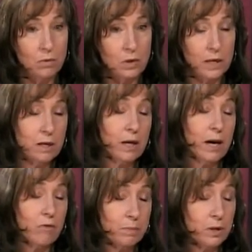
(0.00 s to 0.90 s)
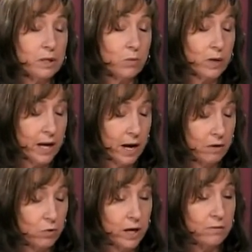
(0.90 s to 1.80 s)
in every building we
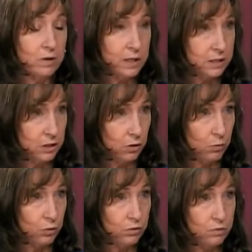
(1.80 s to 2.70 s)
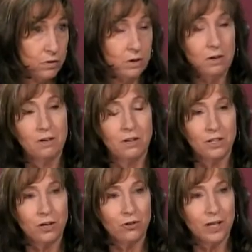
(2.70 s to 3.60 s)
have, we have leaks in our roof. Uh,
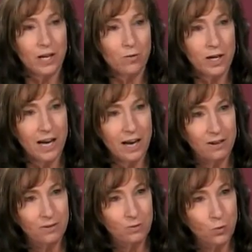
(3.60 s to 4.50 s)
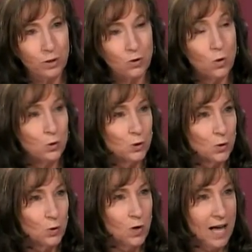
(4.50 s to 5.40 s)
the other day we had one whole
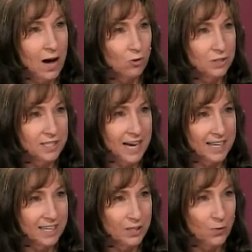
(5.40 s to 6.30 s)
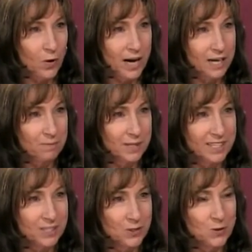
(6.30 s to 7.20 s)
school out standing in the rain
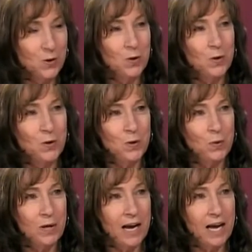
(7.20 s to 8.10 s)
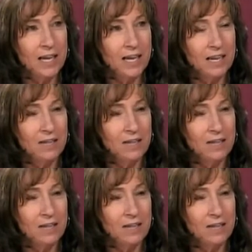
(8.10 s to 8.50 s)
because we had a